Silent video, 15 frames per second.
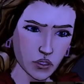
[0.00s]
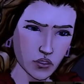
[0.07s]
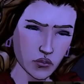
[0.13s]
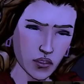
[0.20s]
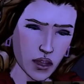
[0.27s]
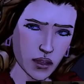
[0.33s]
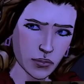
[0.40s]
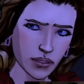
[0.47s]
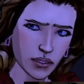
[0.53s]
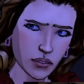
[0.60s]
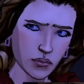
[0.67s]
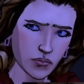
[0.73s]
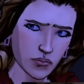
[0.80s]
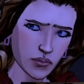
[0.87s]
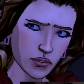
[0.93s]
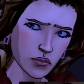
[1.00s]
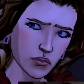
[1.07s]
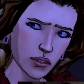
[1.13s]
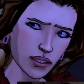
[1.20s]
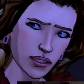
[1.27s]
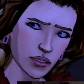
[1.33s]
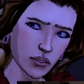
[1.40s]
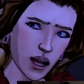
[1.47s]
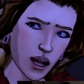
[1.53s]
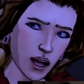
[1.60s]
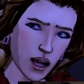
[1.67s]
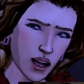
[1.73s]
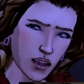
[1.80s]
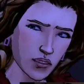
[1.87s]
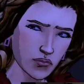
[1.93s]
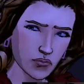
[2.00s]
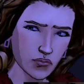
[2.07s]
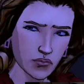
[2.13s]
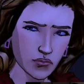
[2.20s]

You can't be too careful these days.